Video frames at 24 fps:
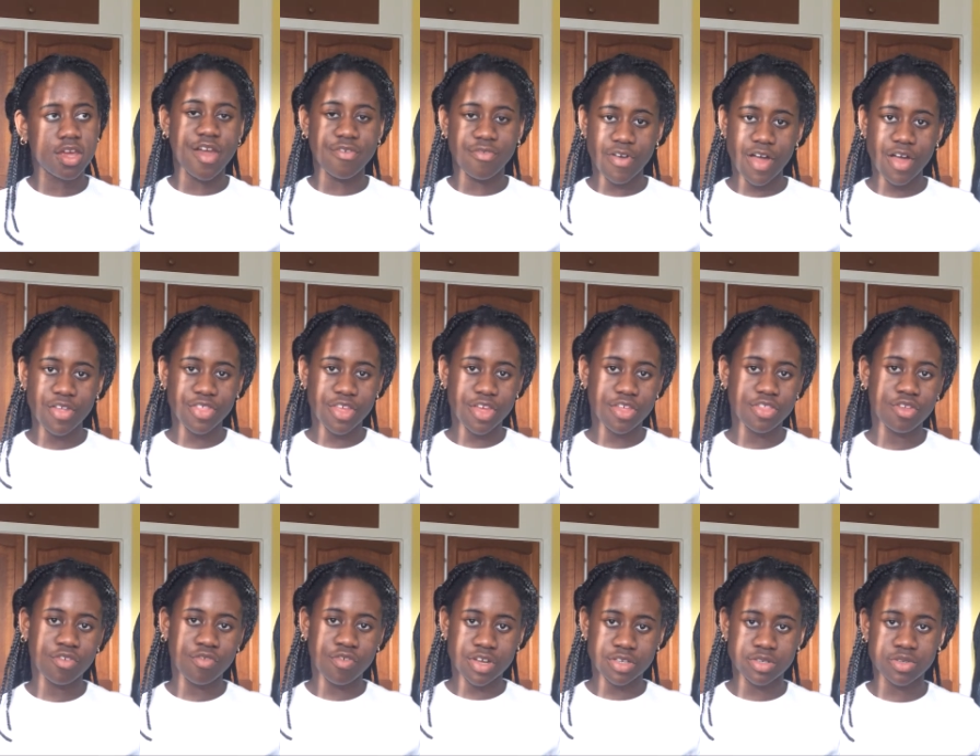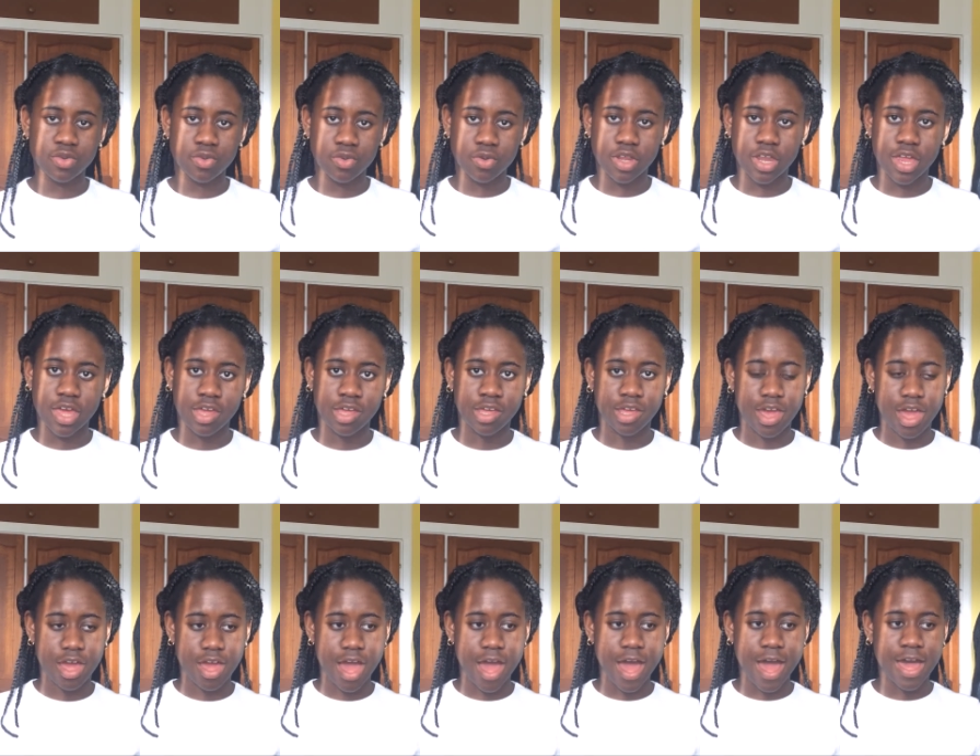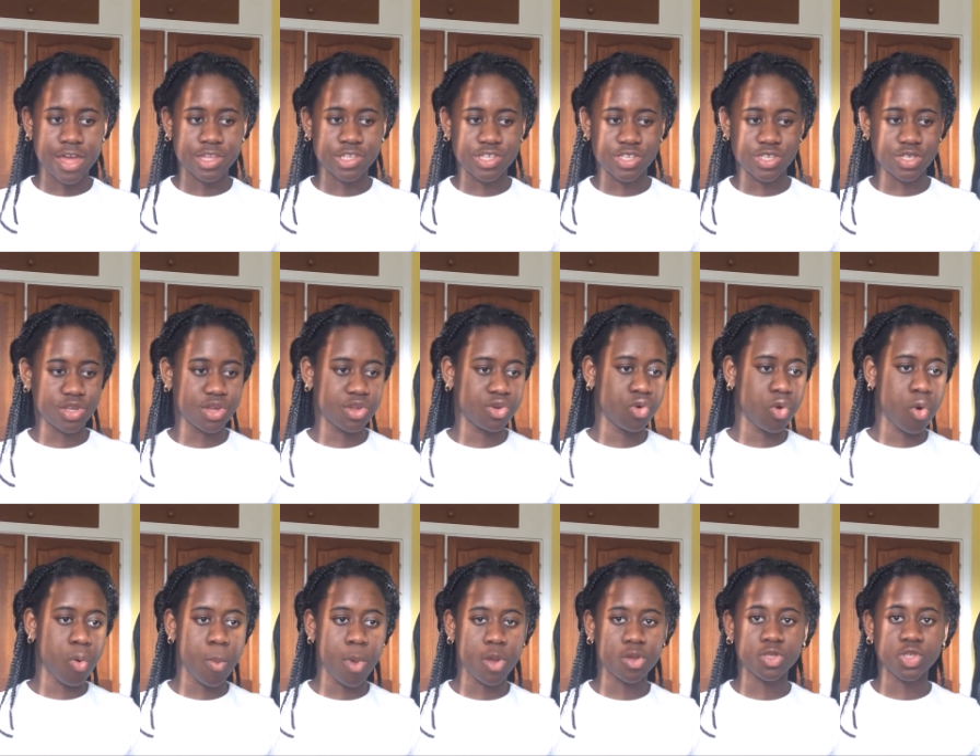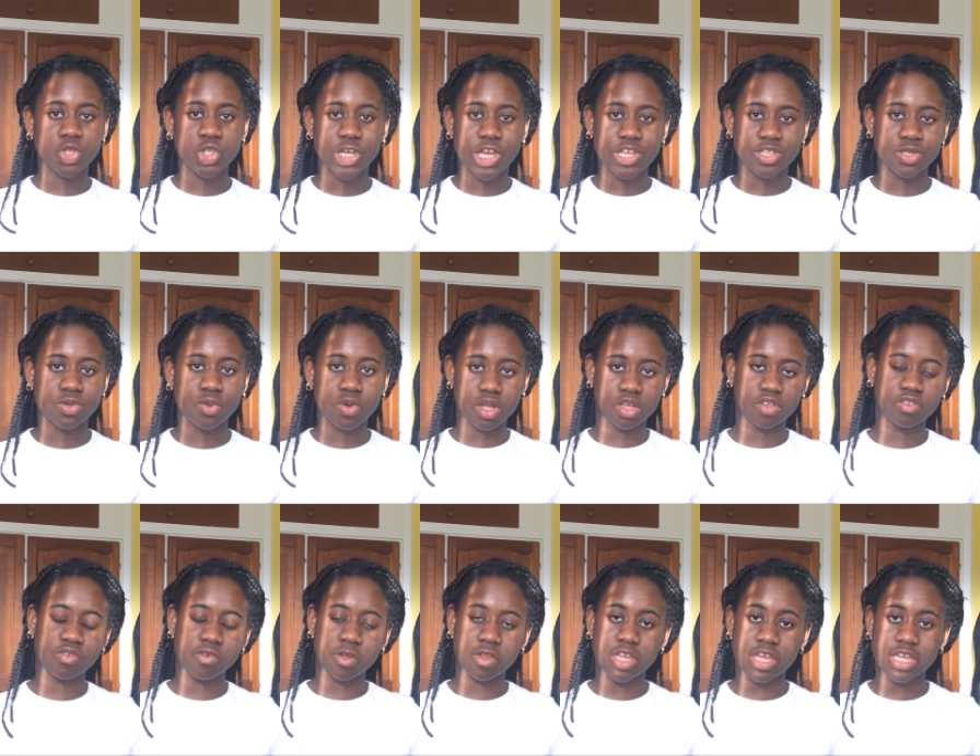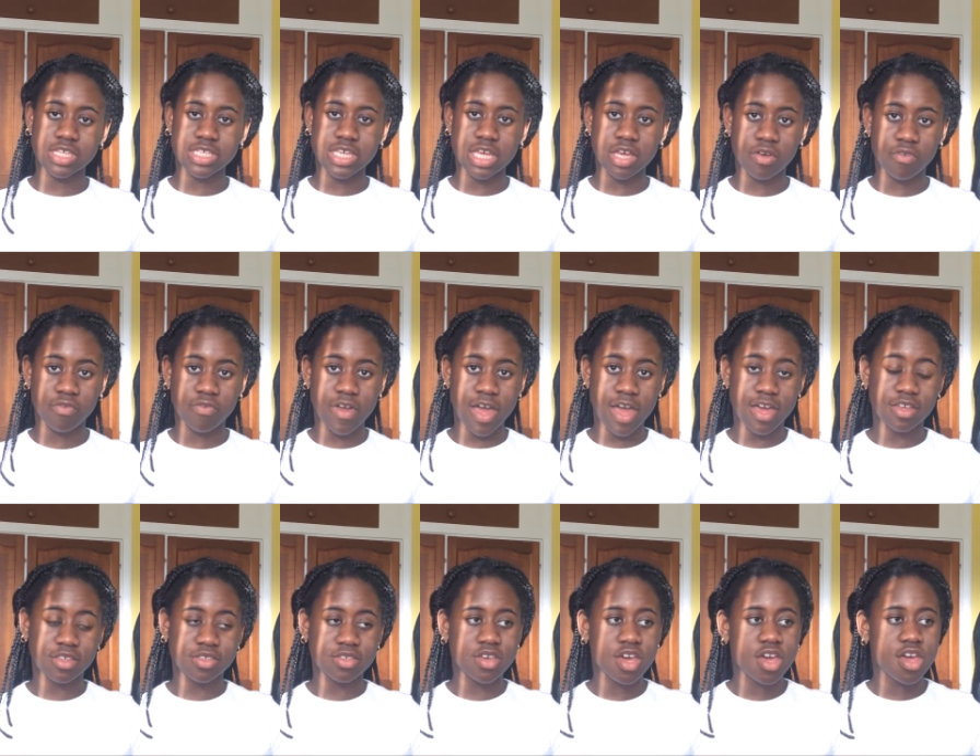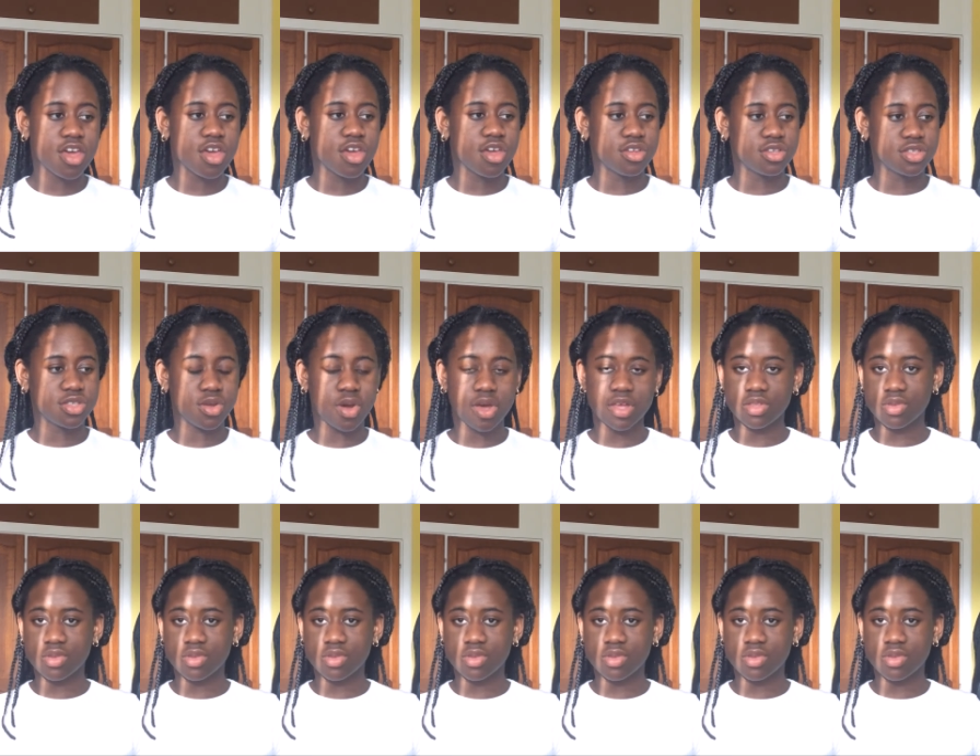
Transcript: I found that the Rhassoul clay had an almost gentle exfoliating effect, so